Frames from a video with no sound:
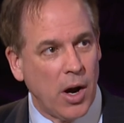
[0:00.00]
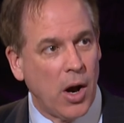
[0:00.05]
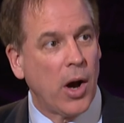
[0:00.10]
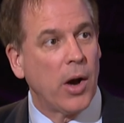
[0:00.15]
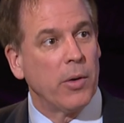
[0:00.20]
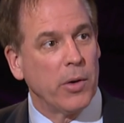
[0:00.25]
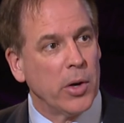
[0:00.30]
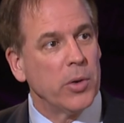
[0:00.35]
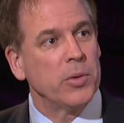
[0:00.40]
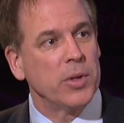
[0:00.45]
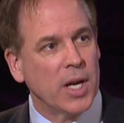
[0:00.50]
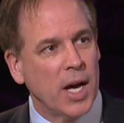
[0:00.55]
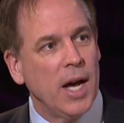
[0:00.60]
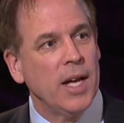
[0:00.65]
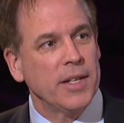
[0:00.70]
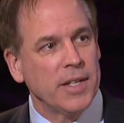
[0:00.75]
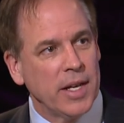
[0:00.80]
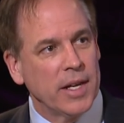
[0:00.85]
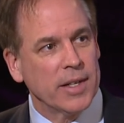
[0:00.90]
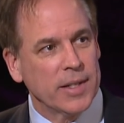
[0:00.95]
our own
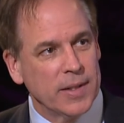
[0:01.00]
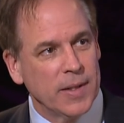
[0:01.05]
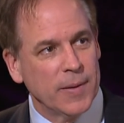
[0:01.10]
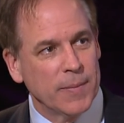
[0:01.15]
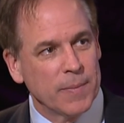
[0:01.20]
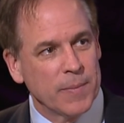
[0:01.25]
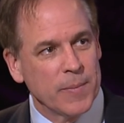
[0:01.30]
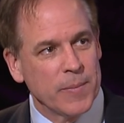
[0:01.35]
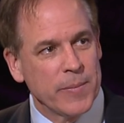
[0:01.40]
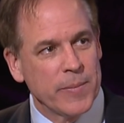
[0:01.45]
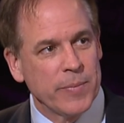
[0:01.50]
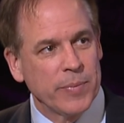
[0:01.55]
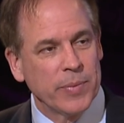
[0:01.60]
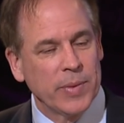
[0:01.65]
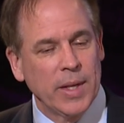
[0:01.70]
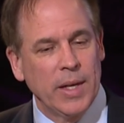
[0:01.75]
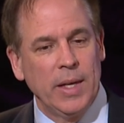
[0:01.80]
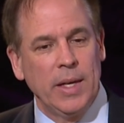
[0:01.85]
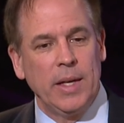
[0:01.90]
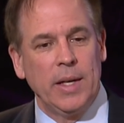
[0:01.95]
conduct.
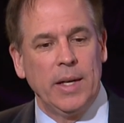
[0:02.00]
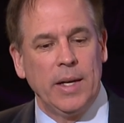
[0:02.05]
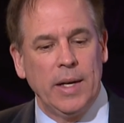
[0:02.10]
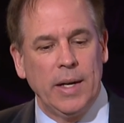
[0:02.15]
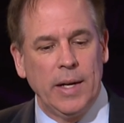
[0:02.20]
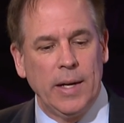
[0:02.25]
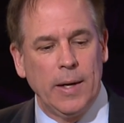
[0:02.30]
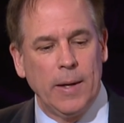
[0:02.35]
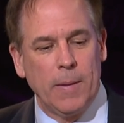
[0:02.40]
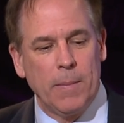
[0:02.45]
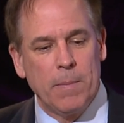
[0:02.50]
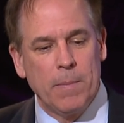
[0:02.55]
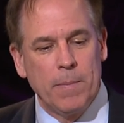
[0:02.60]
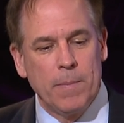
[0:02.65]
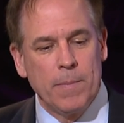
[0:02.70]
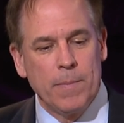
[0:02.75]
Mm-hmm. Um,